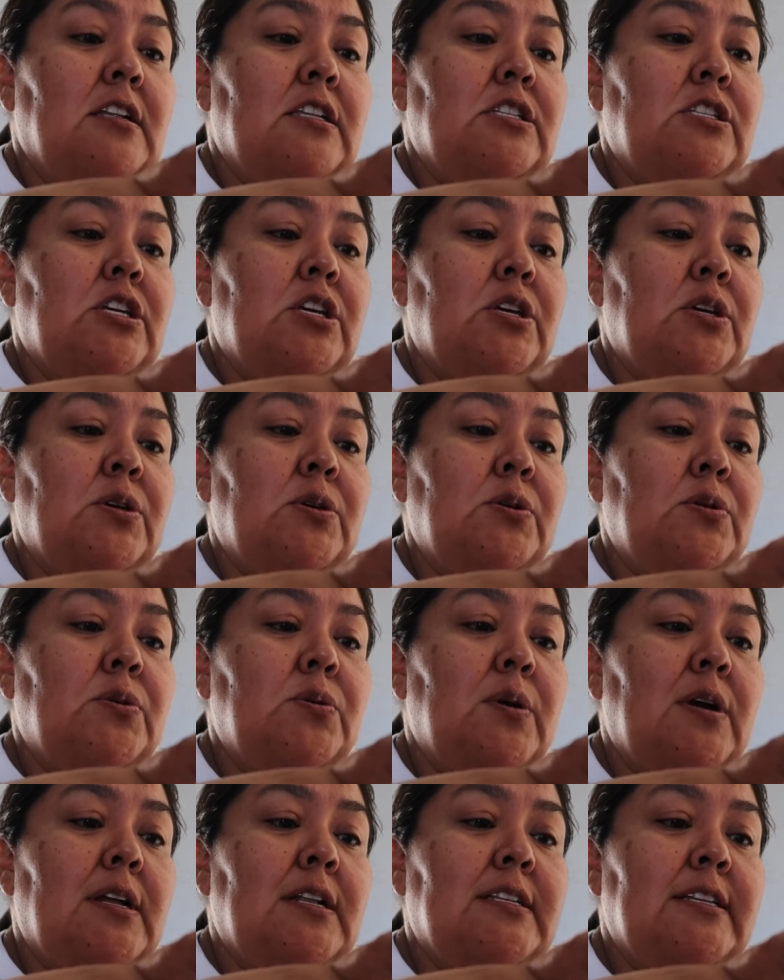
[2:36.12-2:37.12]

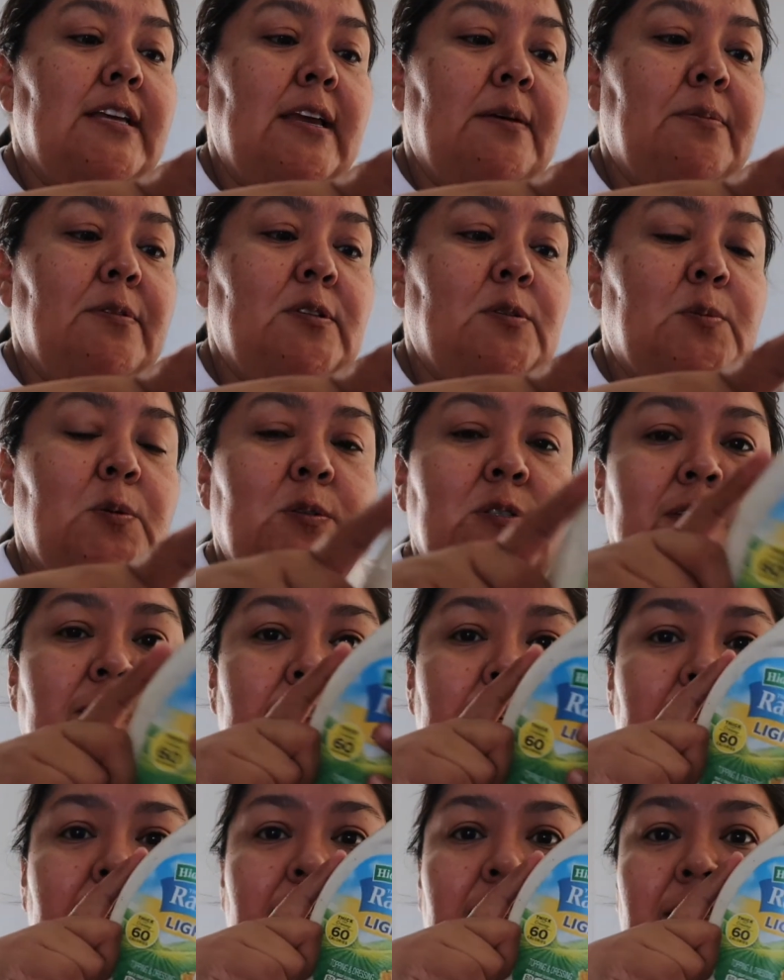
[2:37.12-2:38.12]
Two tablespoons of
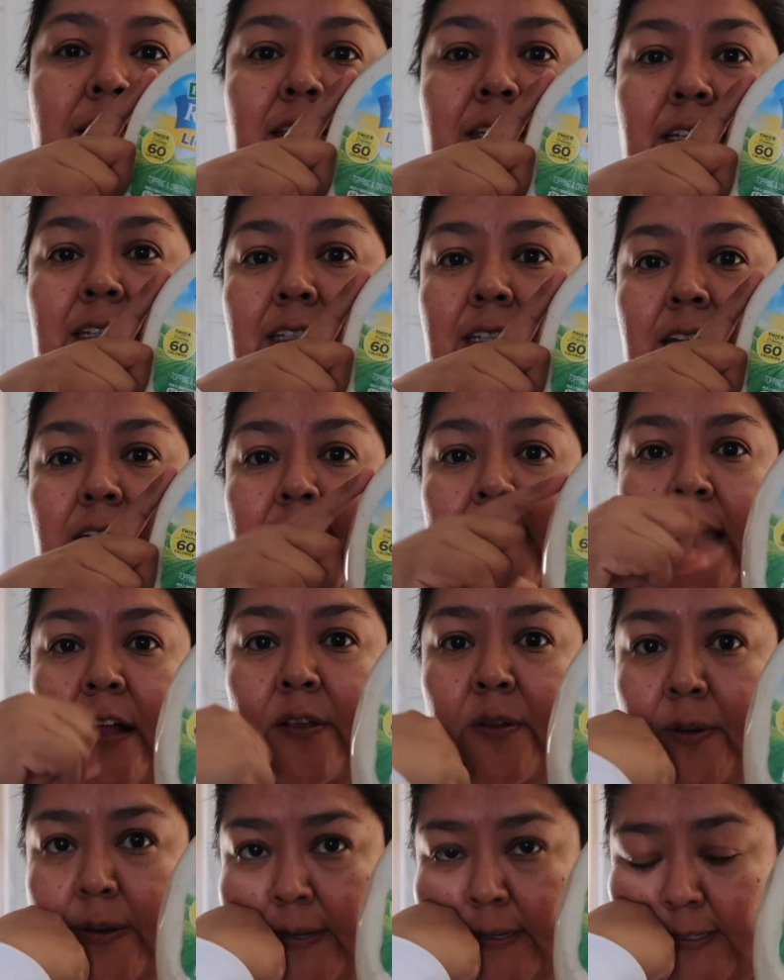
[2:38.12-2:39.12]
this is 60
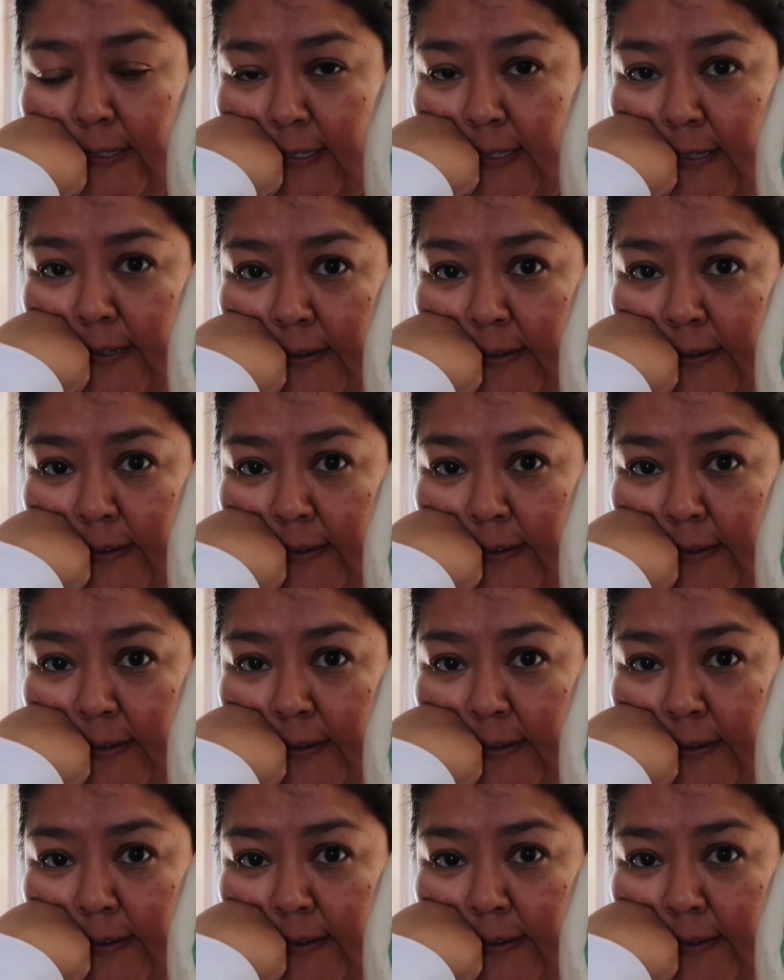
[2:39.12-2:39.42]
calories.